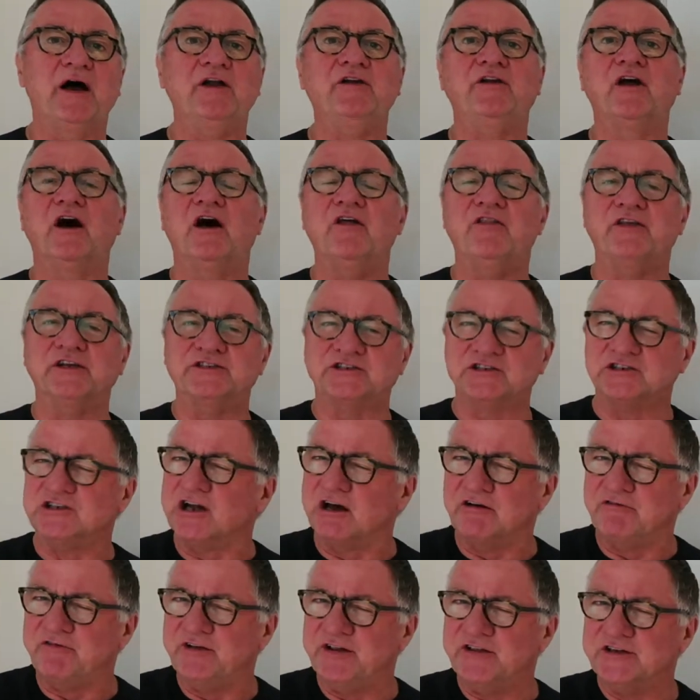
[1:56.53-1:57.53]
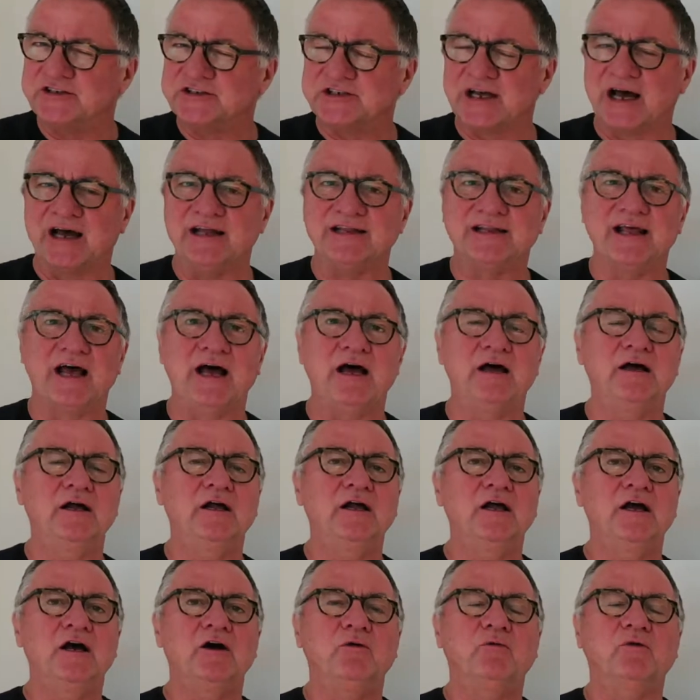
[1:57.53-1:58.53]
and other stuff inside there
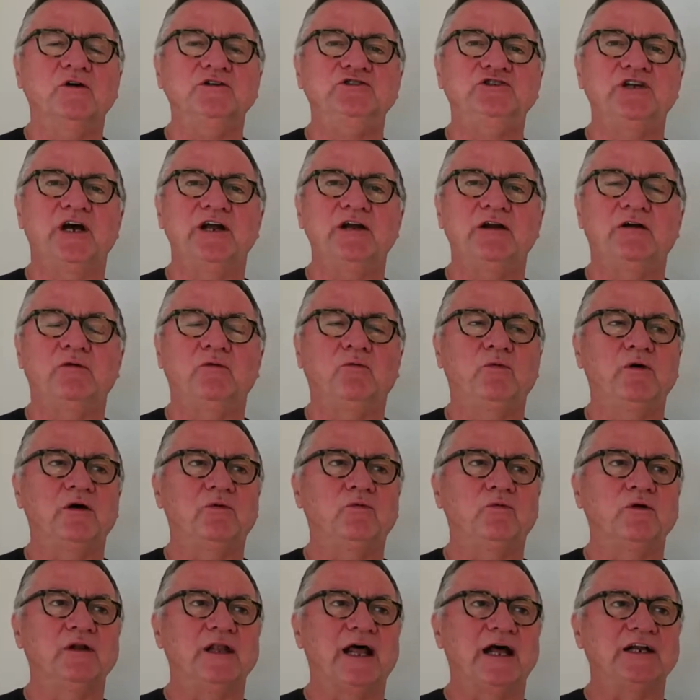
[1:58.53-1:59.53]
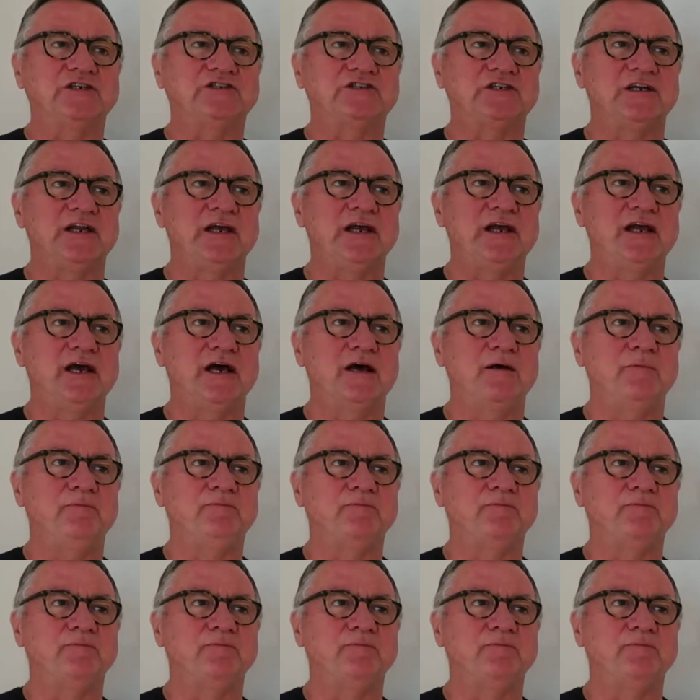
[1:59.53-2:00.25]
will actually